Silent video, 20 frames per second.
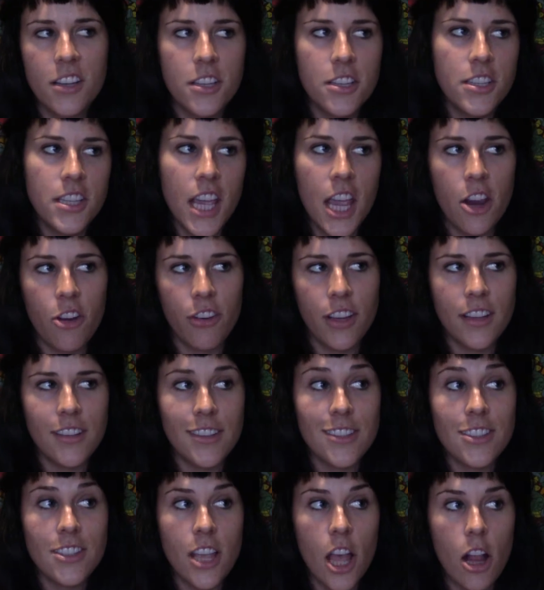
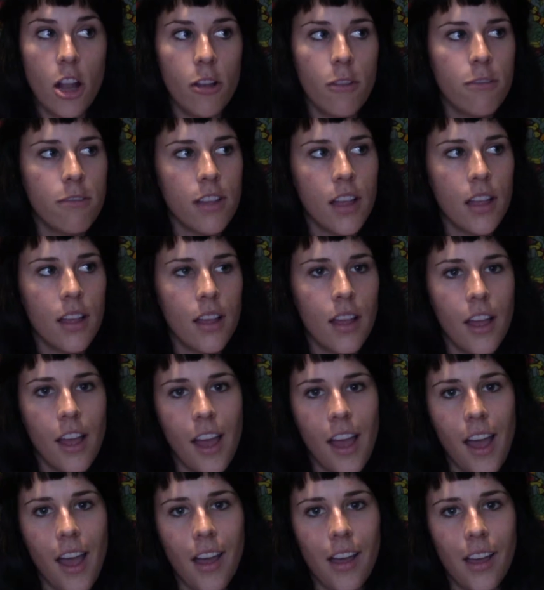daring self,
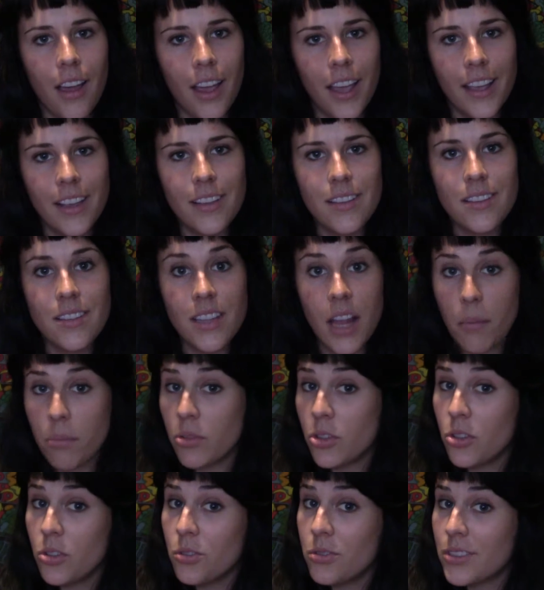I
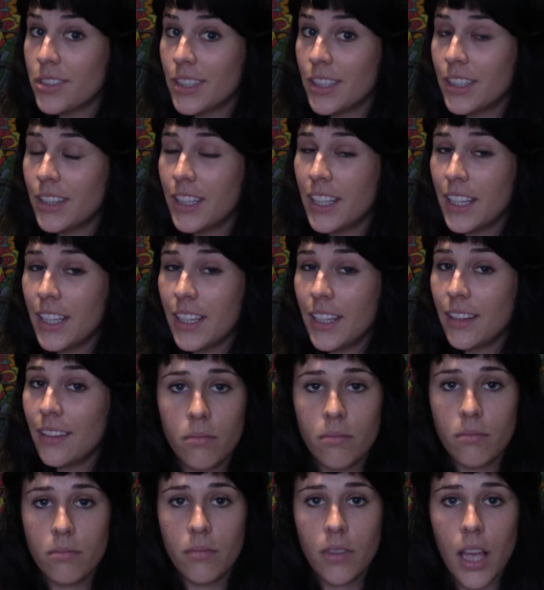stopped using the
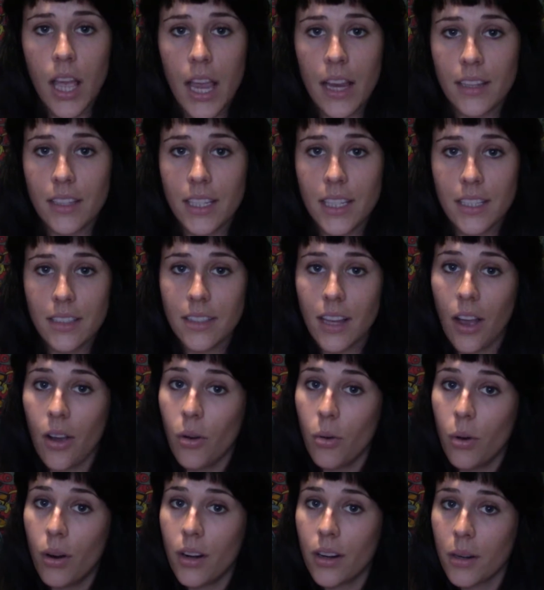
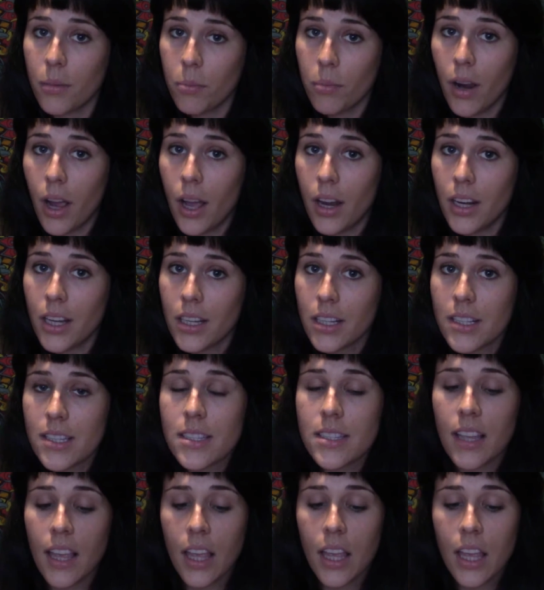acne.org
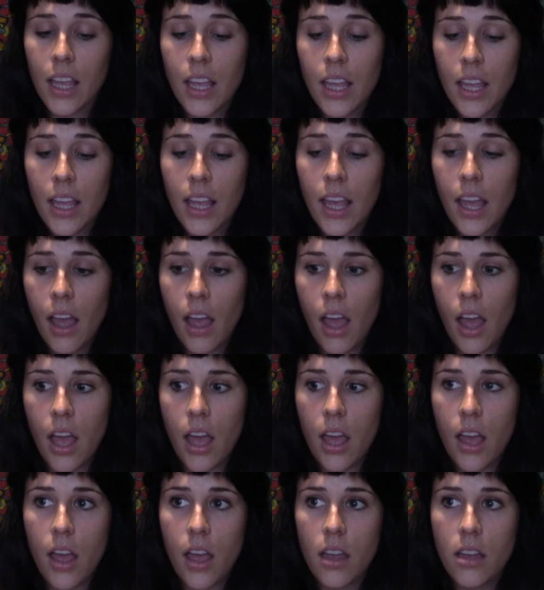products,
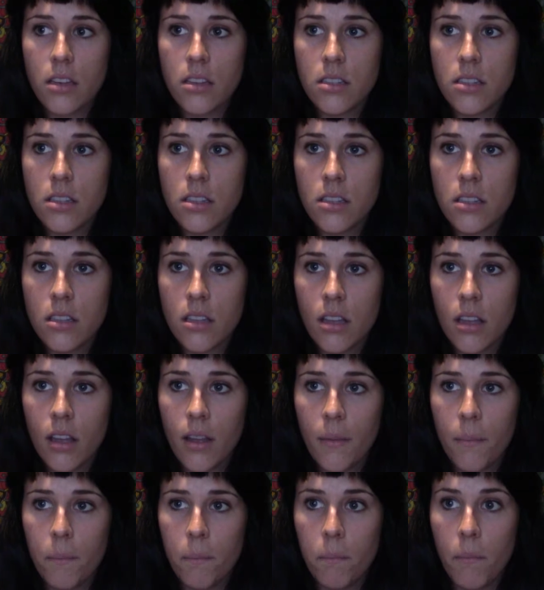and
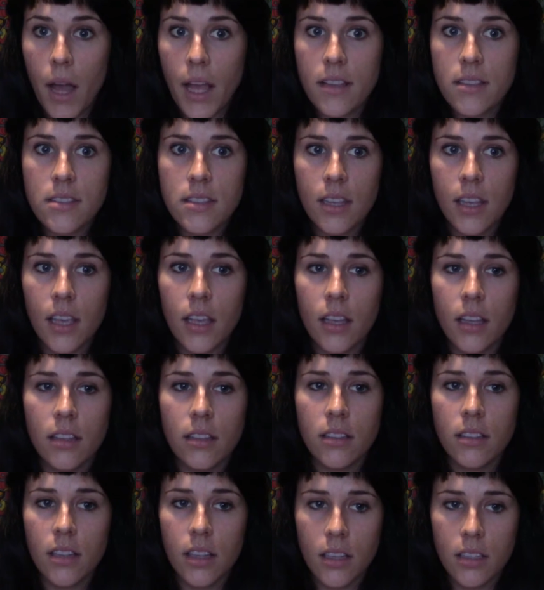my
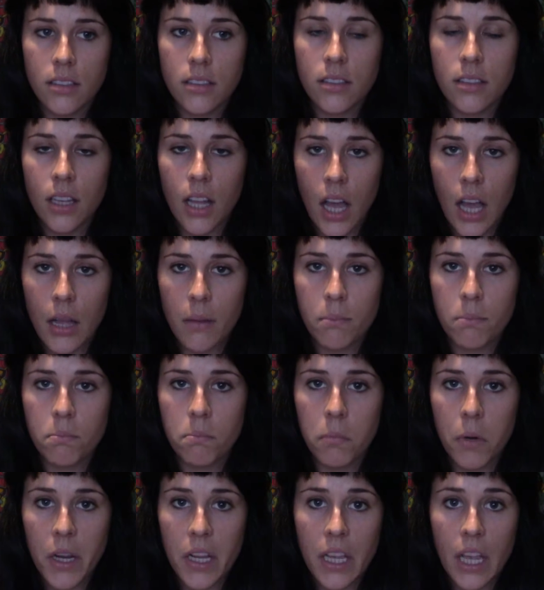skin did not
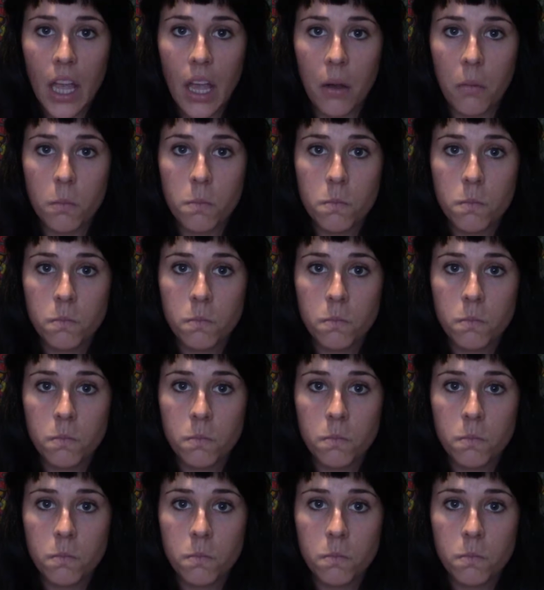break out.